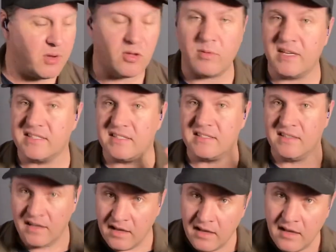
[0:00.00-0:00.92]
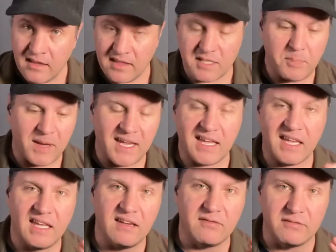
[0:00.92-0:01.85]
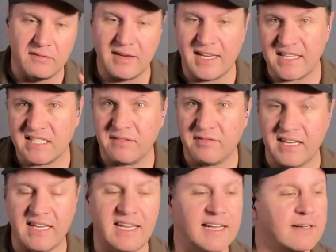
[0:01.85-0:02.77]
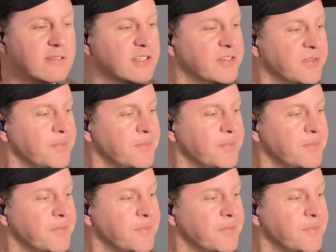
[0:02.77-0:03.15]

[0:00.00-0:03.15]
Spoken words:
ways, because this band can get relatively loud.